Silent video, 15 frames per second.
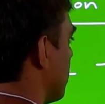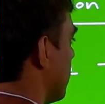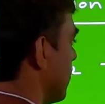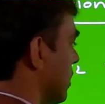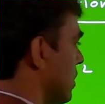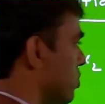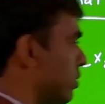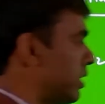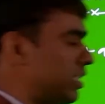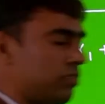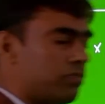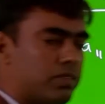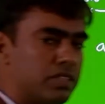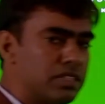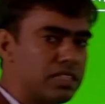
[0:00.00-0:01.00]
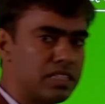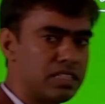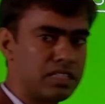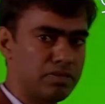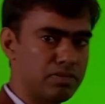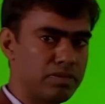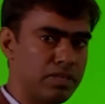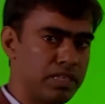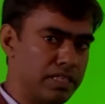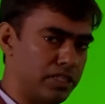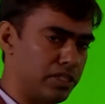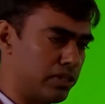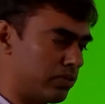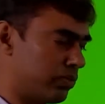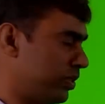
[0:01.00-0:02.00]
This one is the first system of a linear
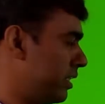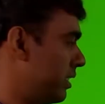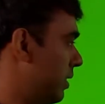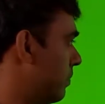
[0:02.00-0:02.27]
equation.